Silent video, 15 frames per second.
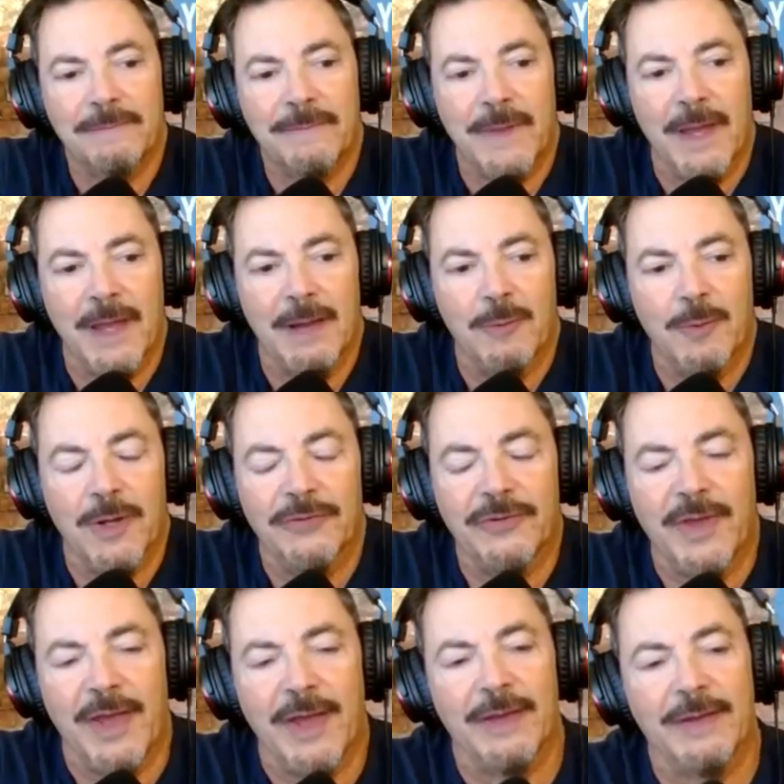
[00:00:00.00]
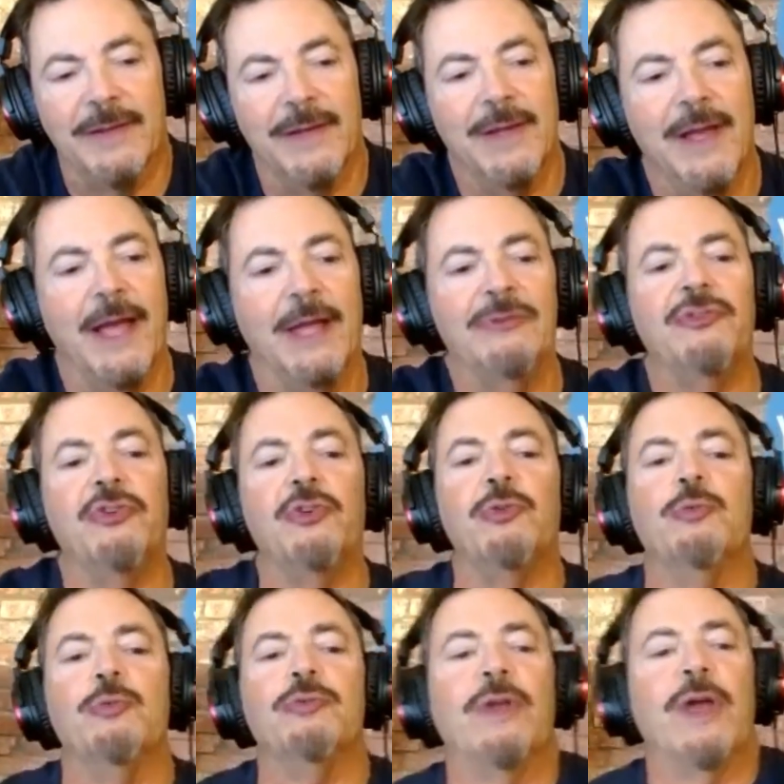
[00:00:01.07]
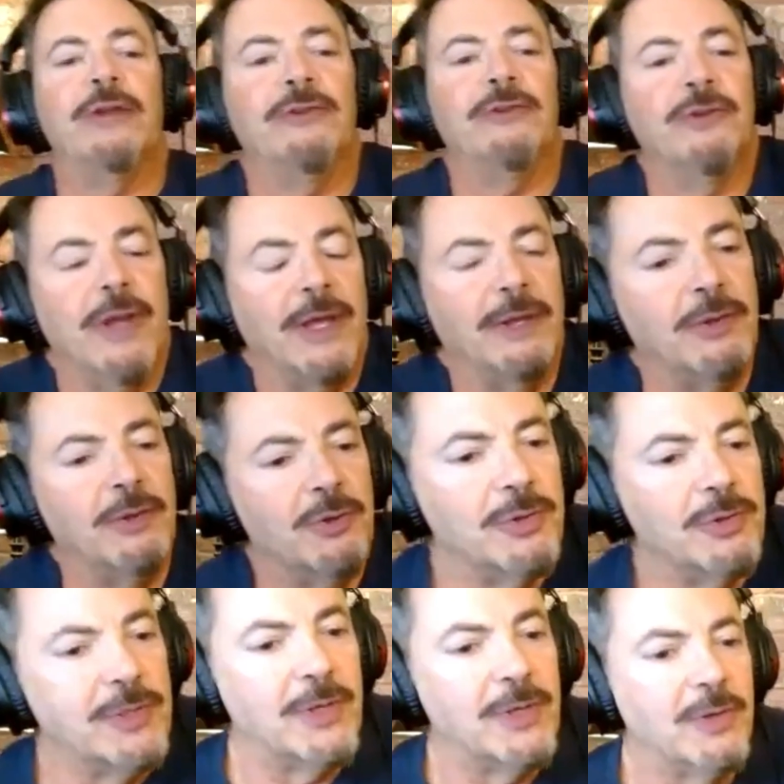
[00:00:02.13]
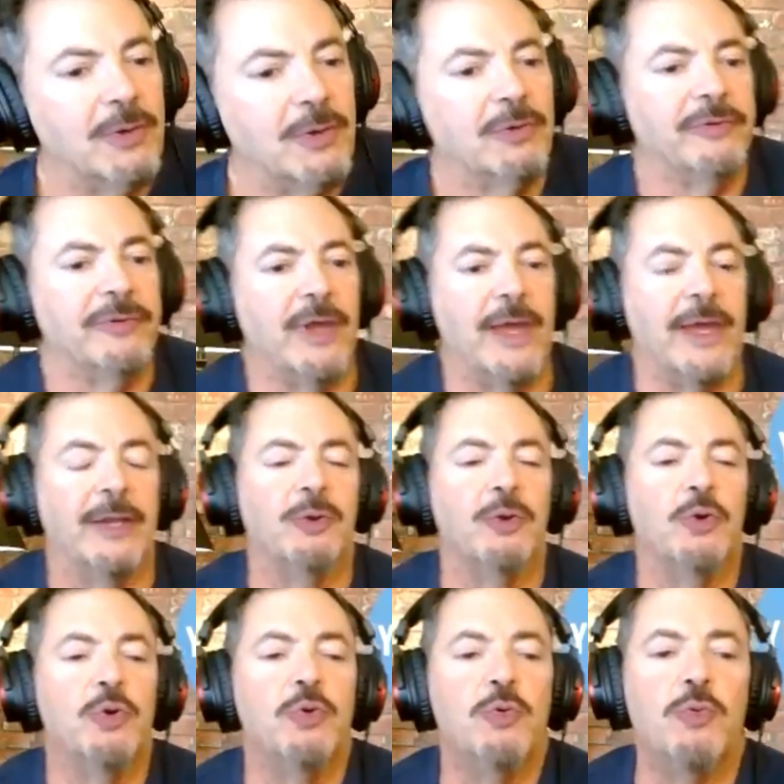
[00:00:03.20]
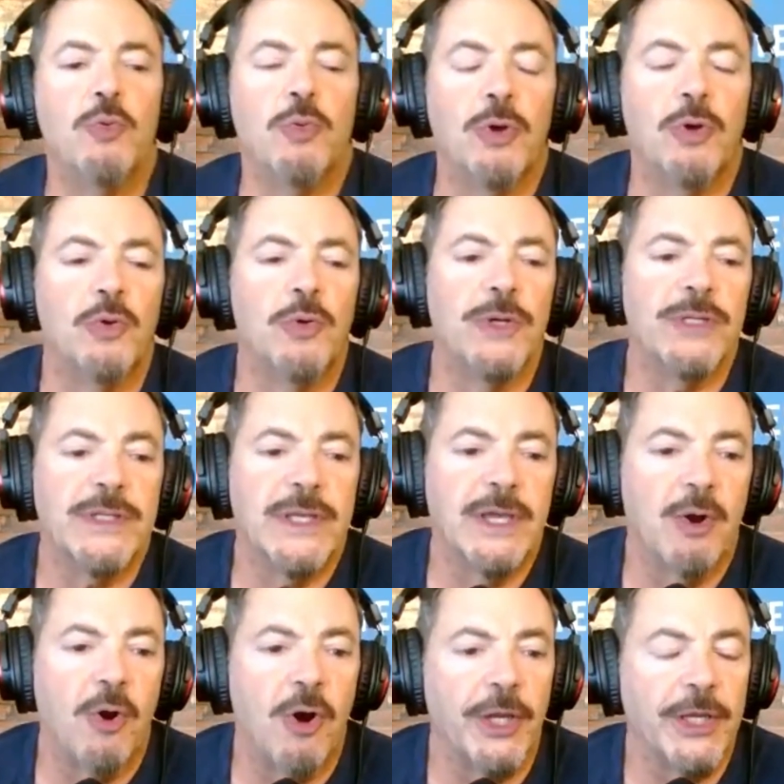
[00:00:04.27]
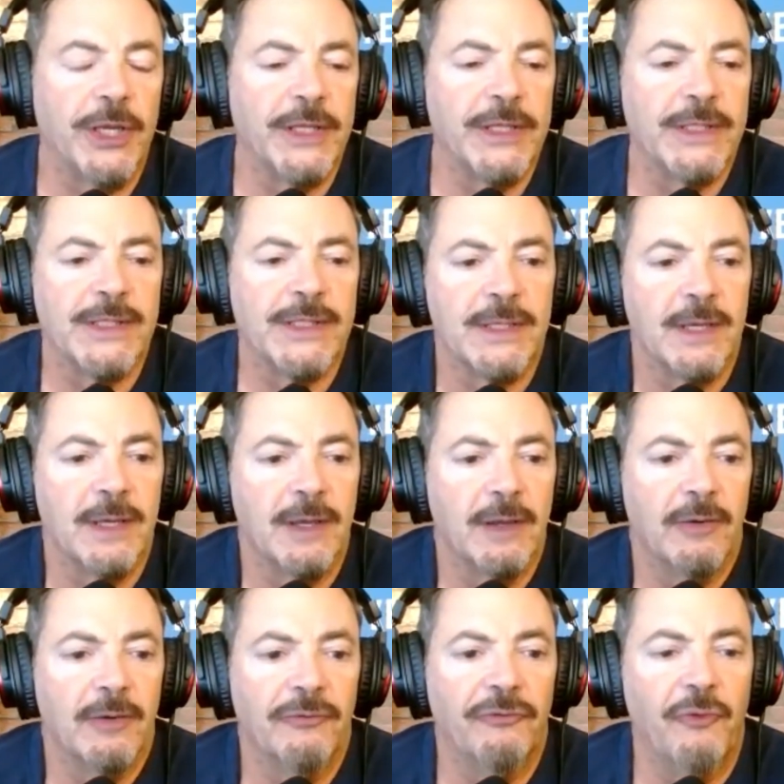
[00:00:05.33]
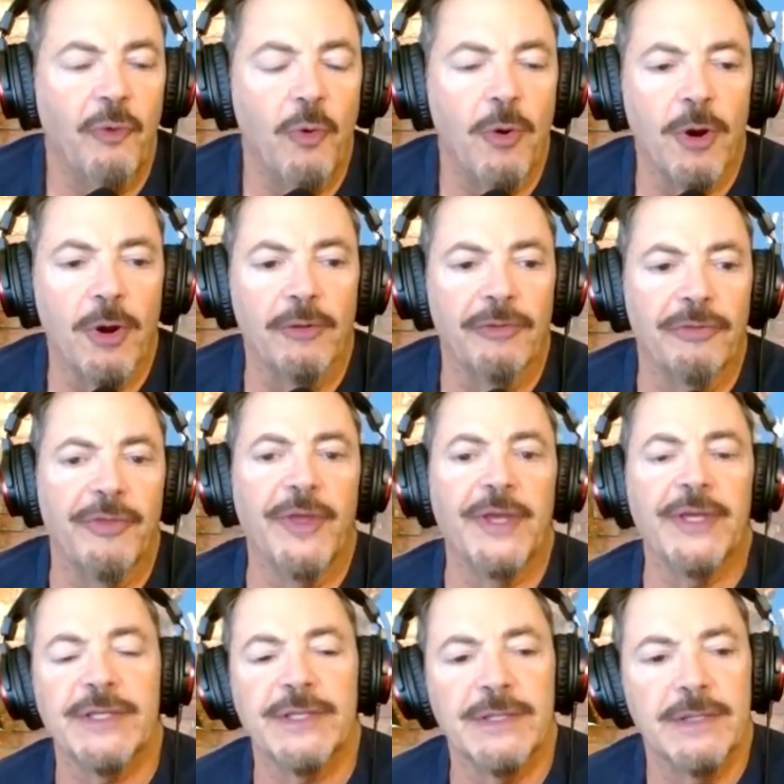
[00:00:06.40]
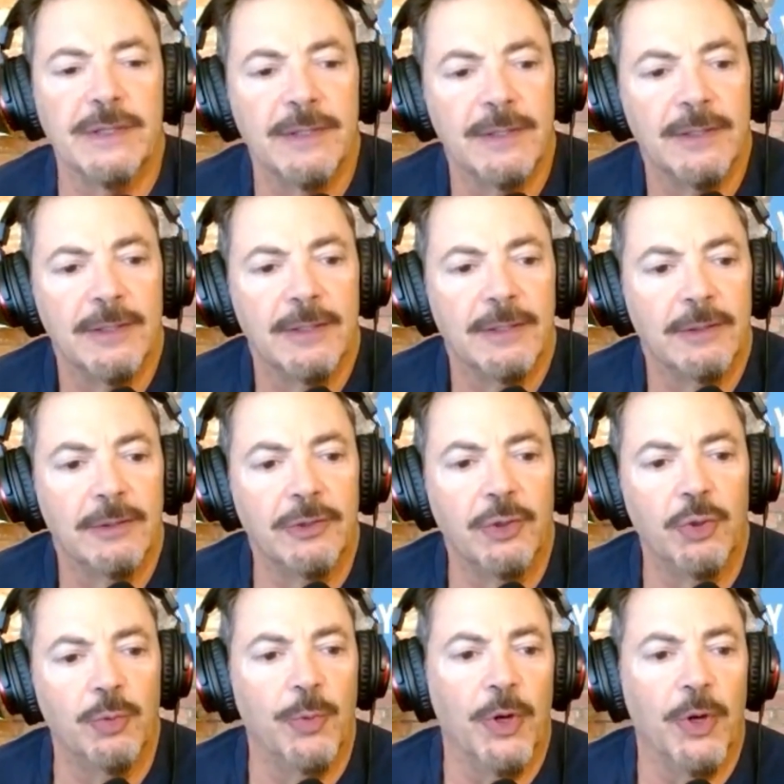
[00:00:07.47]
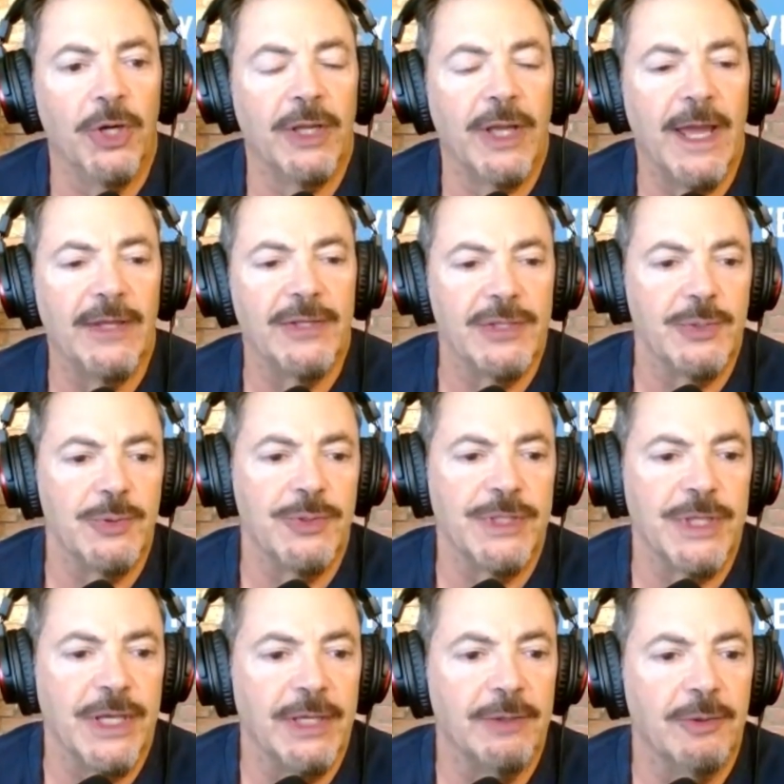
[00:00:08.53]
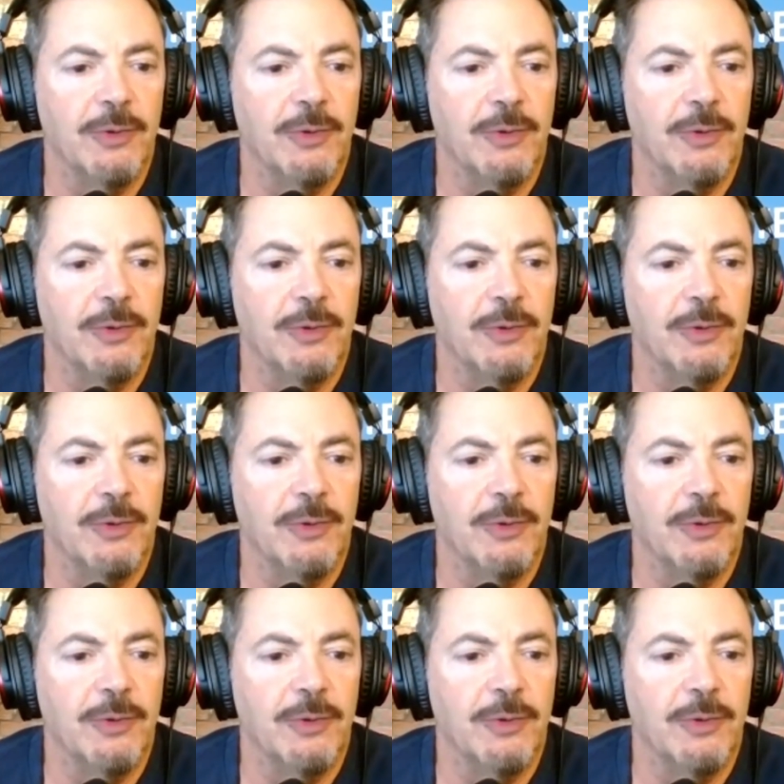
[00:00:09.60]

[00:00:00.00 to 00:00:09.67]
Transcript: Yeah. Well said. And do you and who is the audience for this new book as you see it?